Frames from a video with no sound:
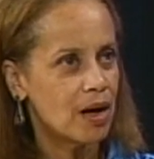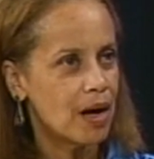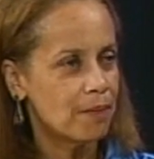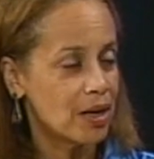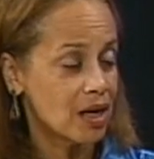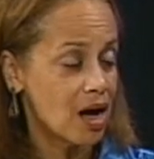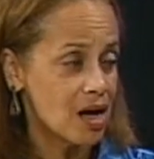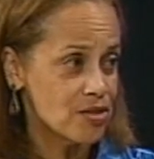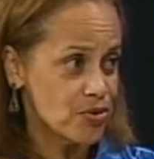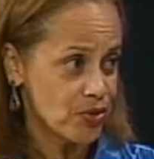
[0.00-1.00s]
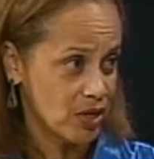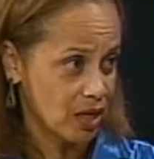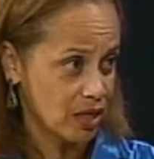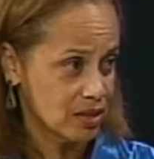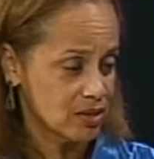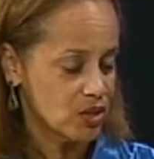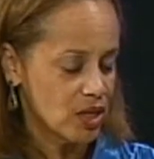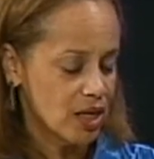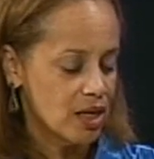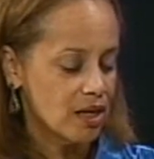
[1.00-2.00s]
Among other things,
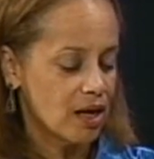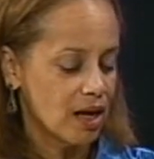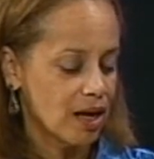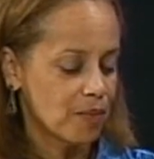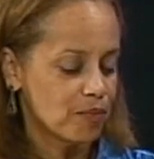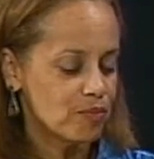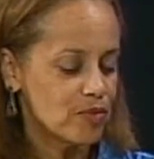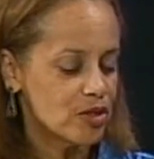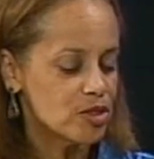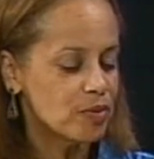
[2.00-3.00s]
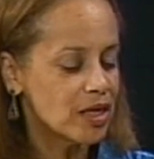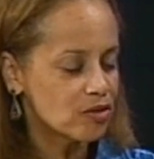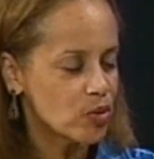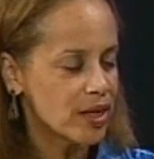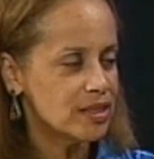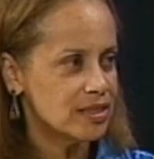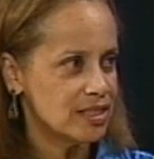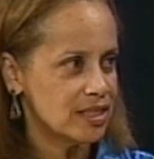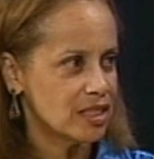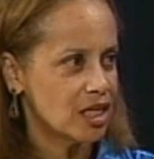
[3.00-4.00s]
there's been a great
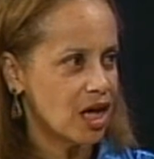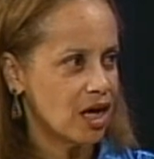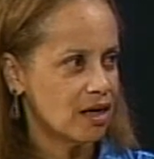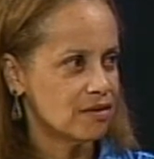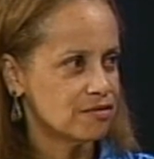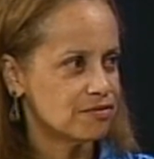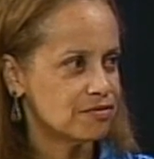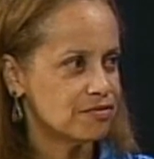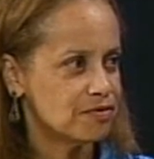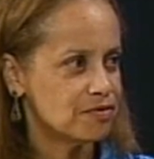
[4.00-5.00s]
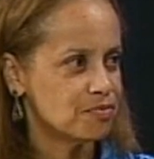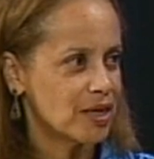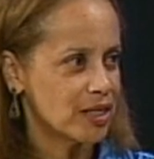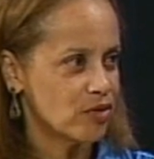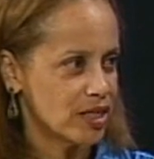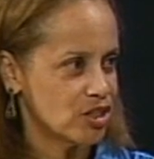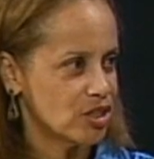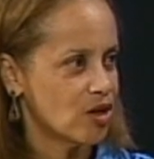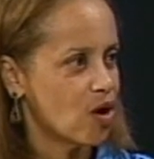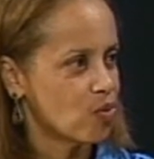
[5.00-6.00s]
deal of
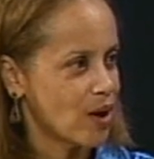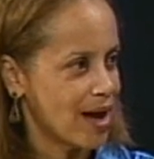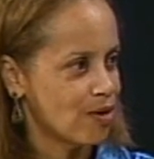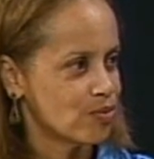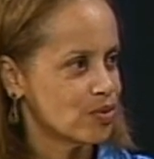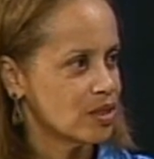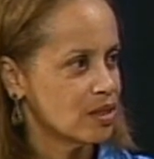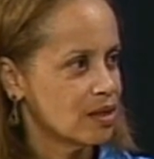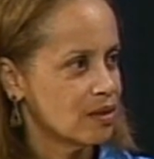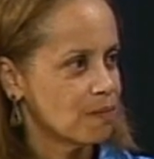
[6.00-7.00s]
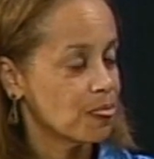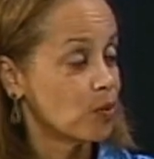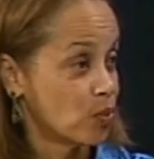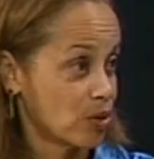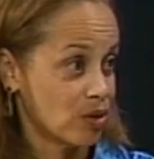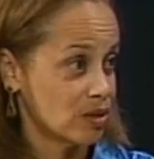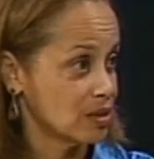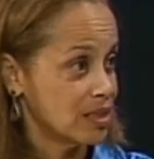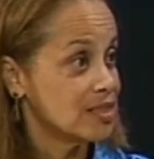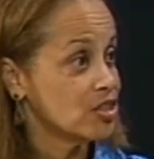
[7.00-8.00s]
migration around the world
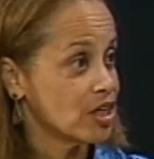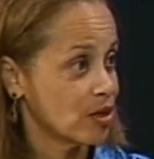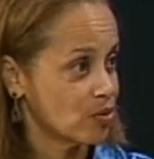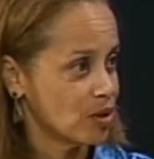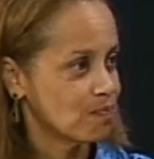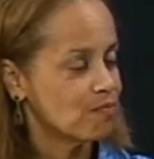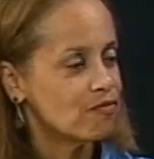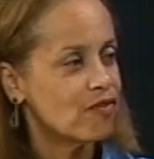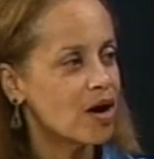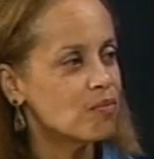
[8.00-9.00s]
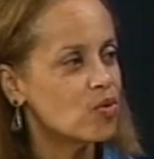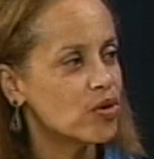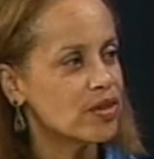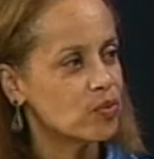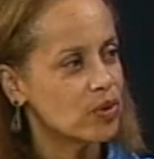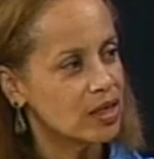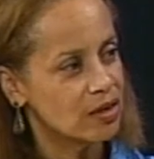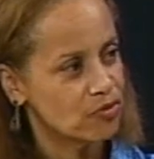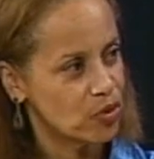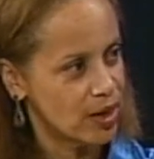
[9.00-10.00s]
in general, far more than we
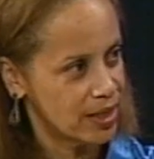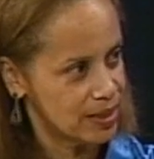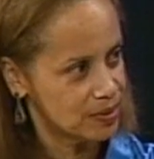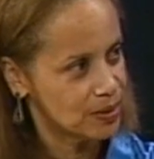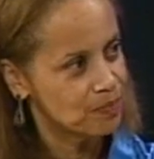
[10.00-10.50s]
give credit.